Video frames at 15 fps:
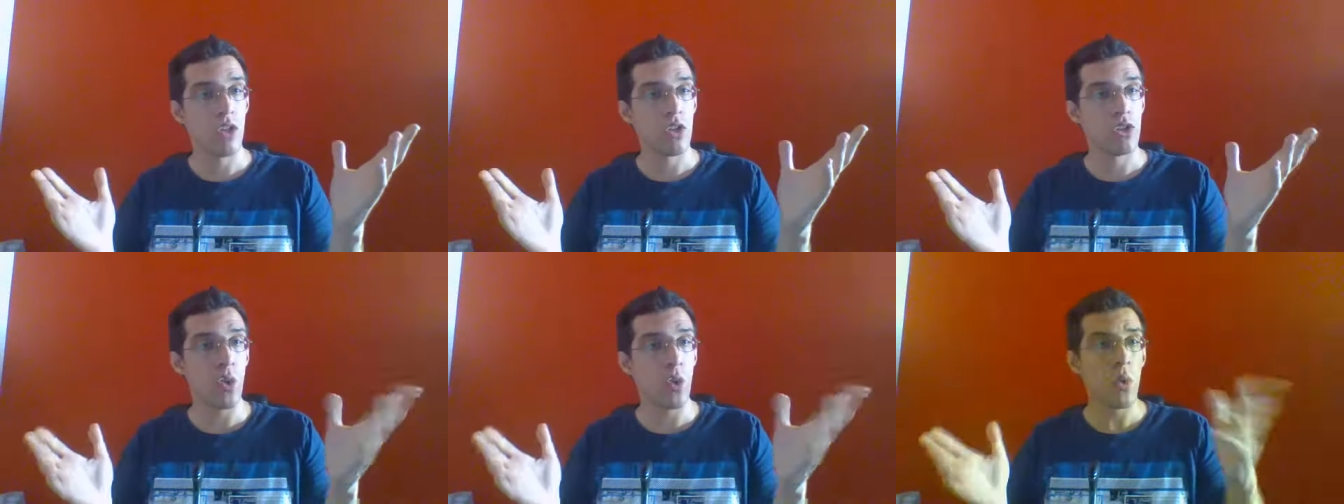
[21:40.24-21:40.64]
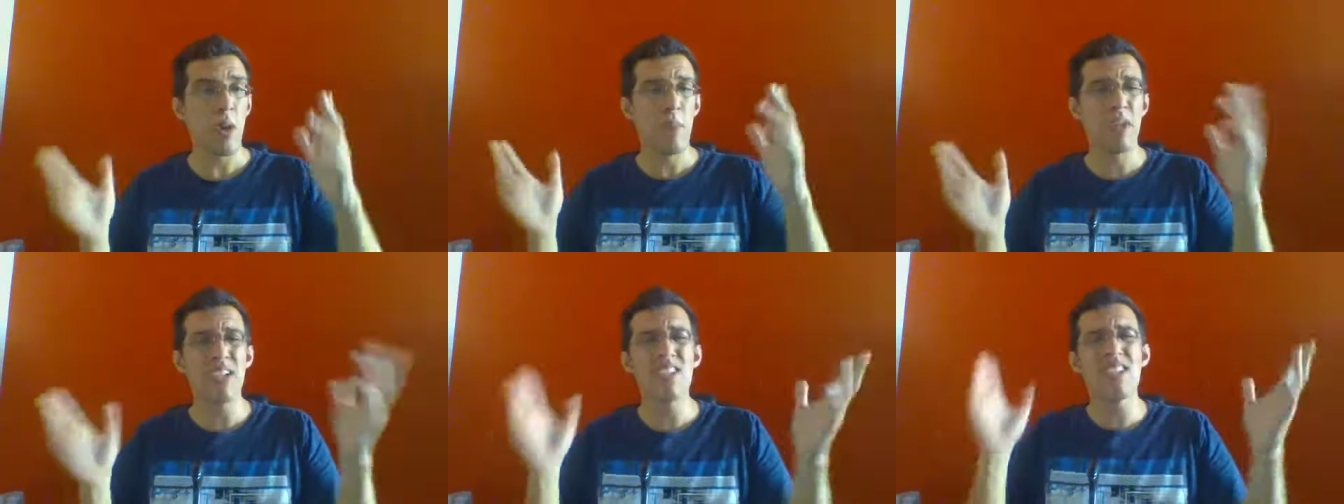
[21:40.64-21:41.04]
So,
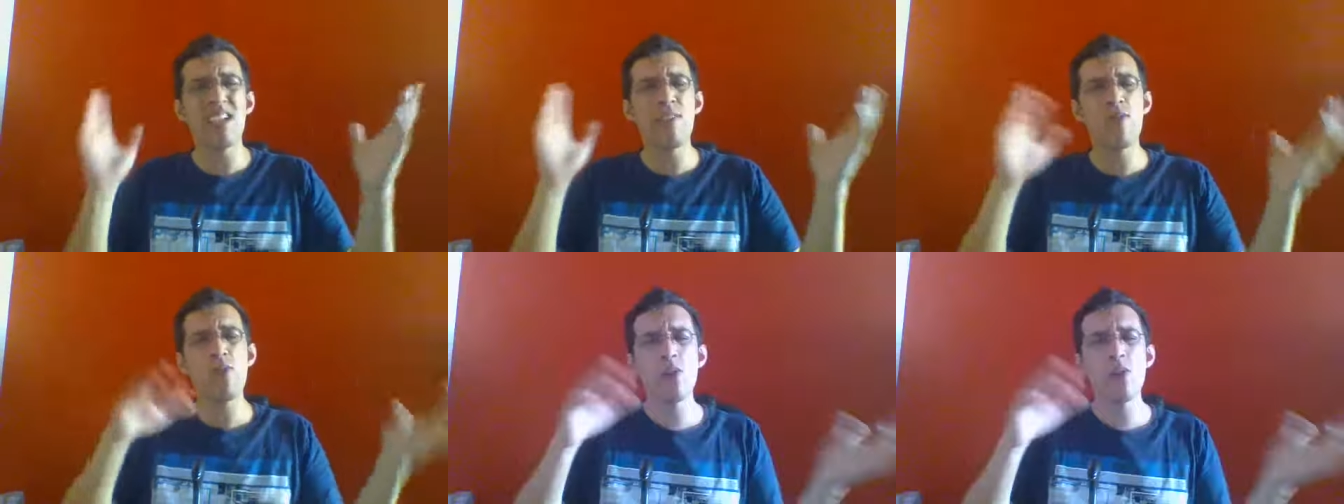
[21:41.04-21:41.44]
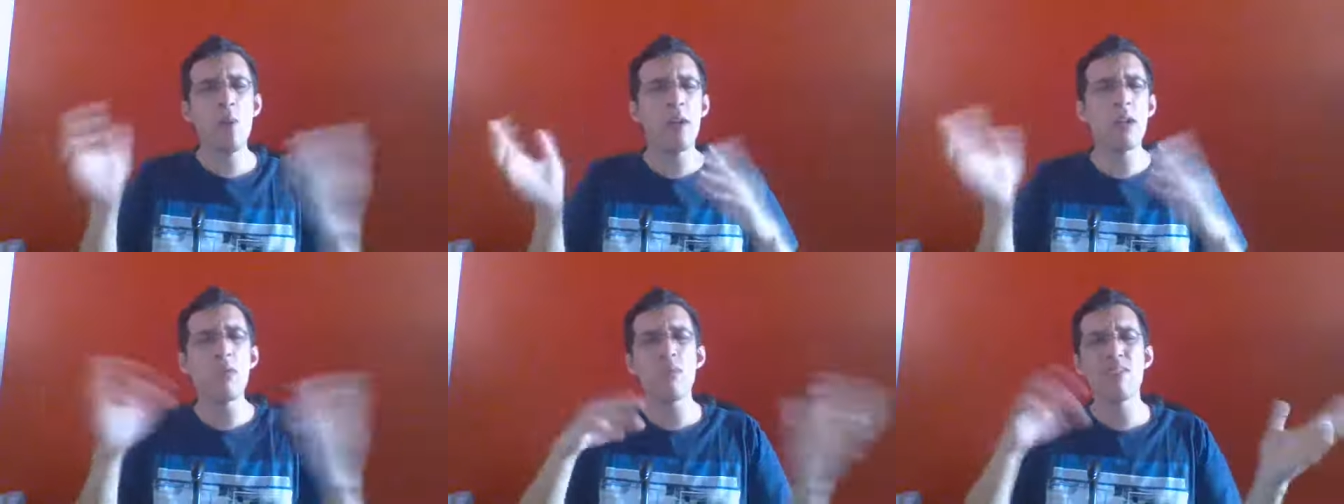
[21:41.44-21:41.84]
because if we're
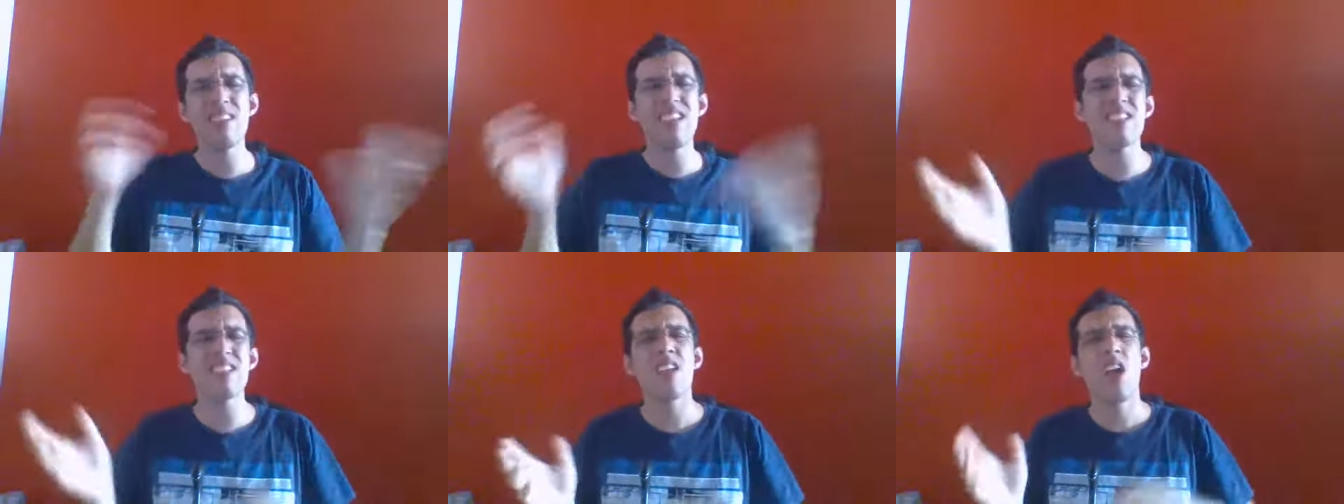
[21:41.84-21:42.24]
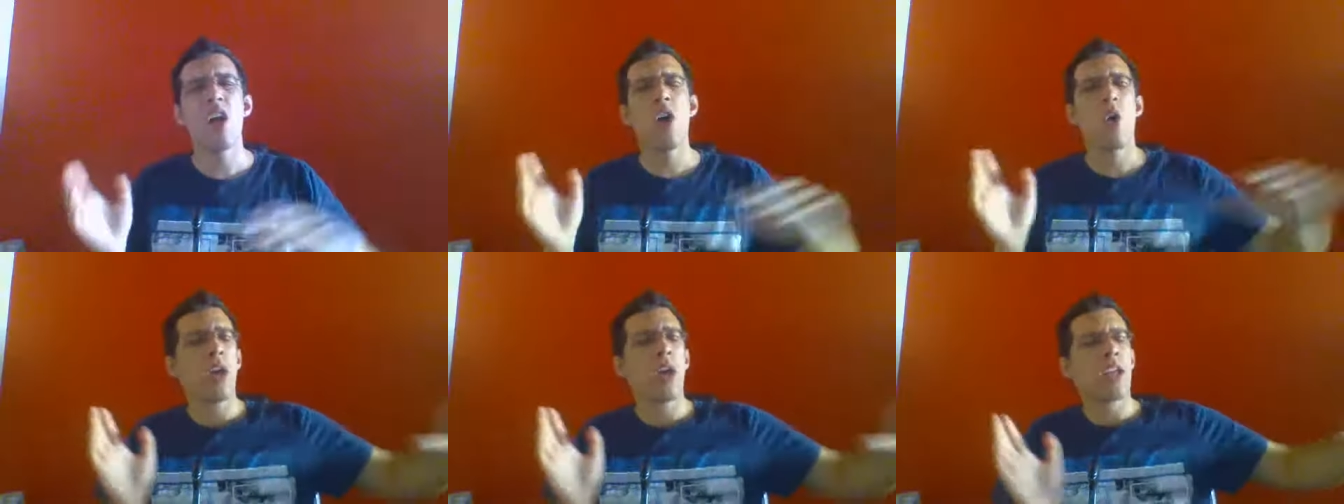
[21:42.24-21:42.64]
going with this,
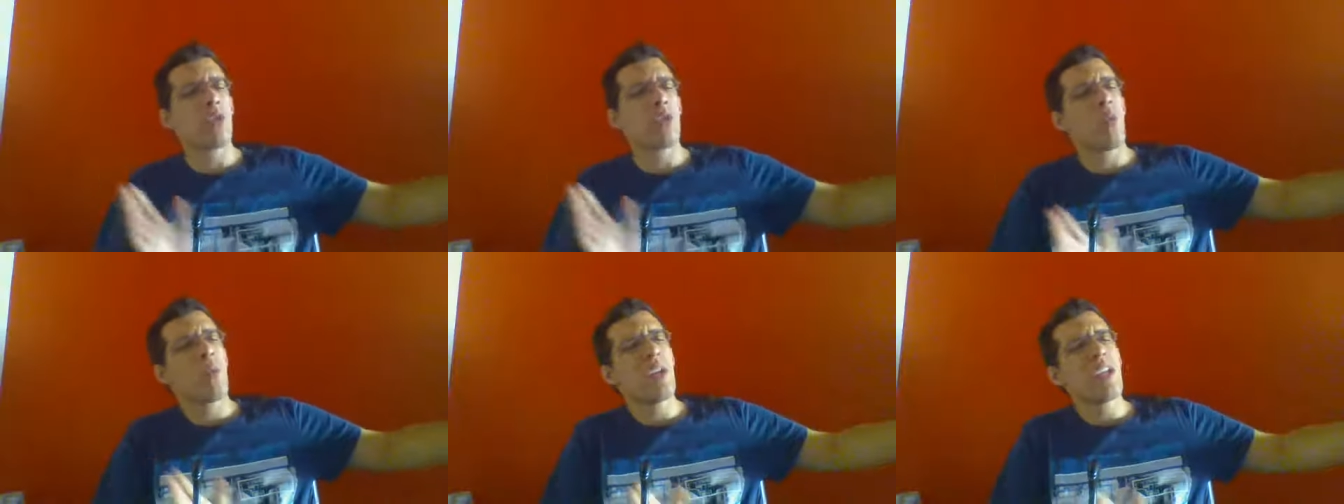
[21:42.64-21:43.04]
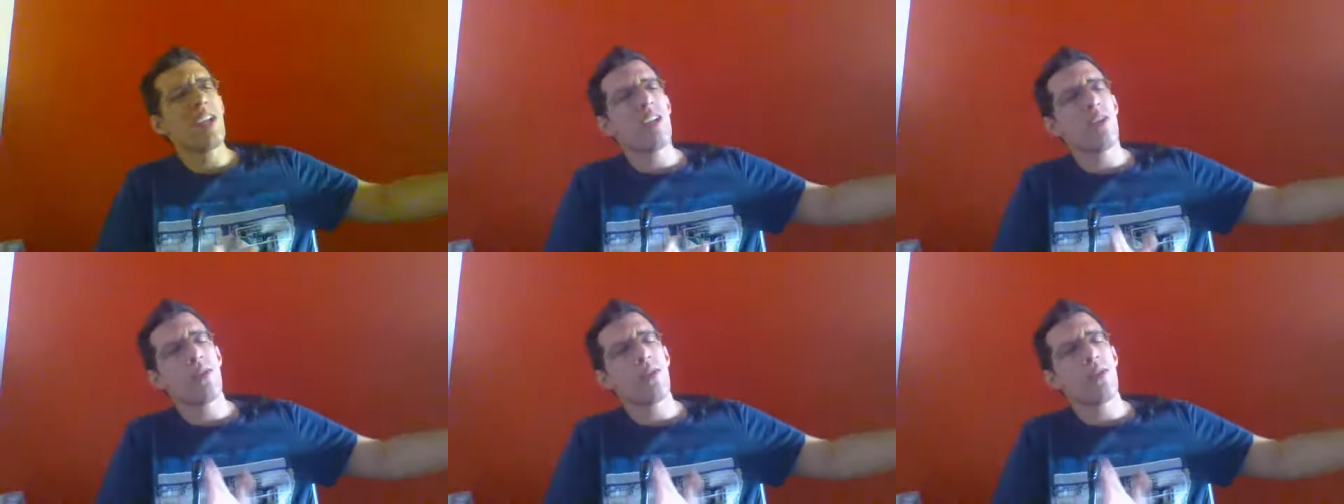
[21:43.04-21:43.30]
okay, so we